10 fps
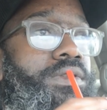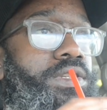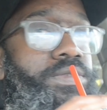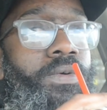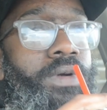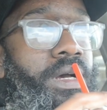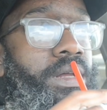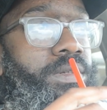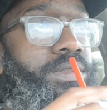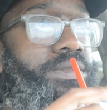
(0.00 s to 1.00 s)
It's
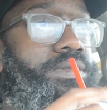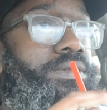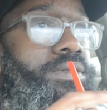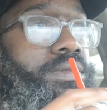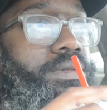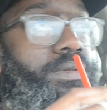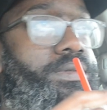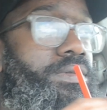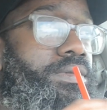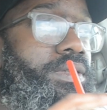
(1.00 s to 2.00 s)
$4.
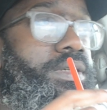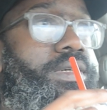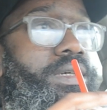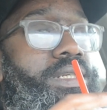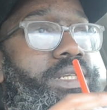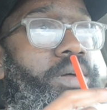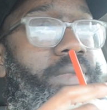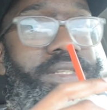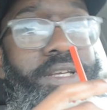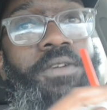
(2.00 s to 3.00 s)
Tell
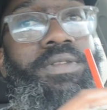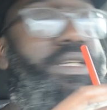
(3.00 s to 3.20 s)
myself